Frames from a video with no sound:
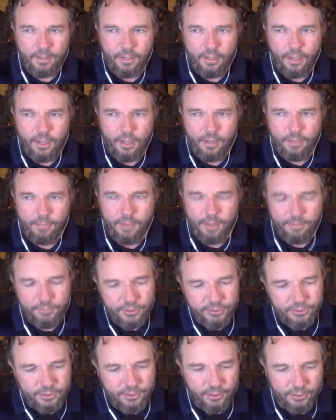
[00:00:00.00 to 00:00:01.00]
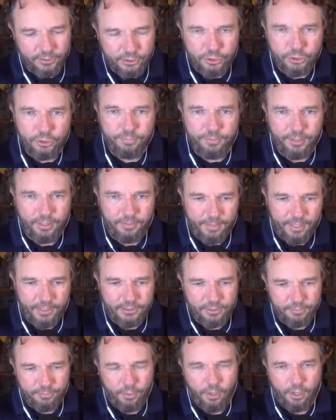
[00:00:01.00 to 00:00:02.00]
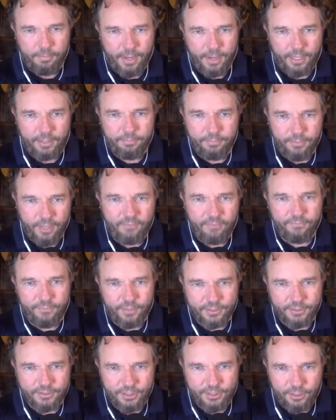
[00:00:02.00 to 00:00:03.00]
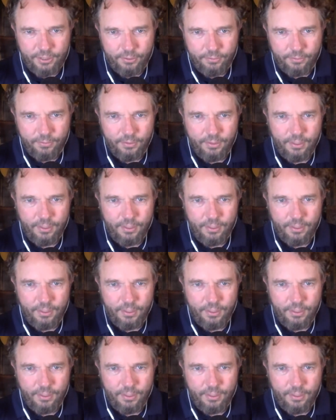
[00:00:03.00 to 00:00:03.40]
um, I'm just assuming based upon my Netflix queue